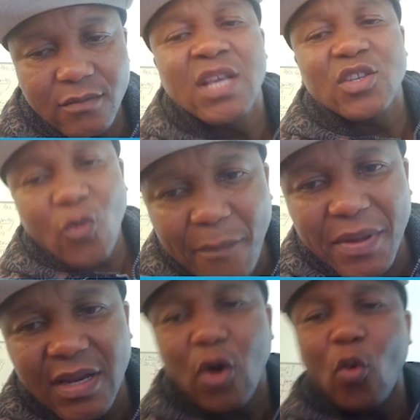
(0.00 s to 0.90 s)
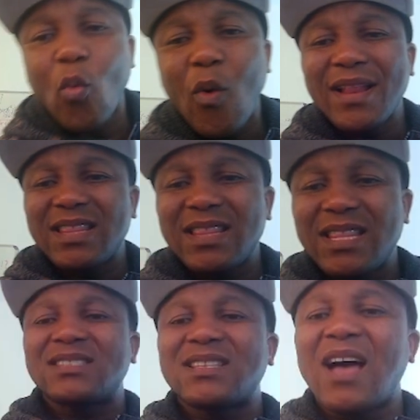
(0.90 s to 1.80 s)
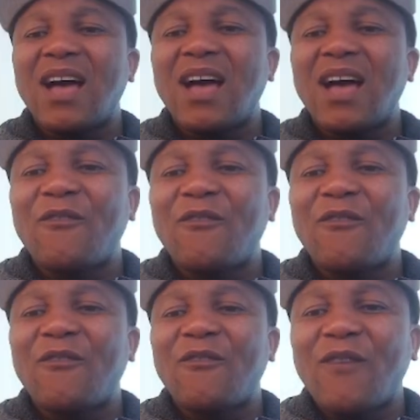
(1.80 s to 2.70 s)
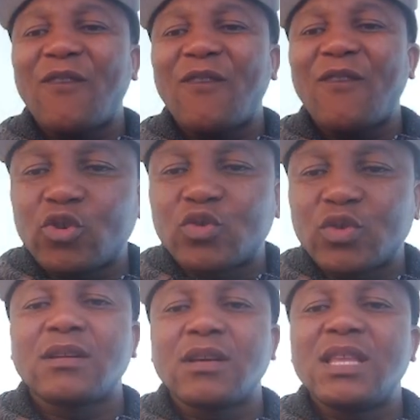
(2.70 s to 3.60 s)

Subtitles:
So what happened? When these stuff are not equal to each other,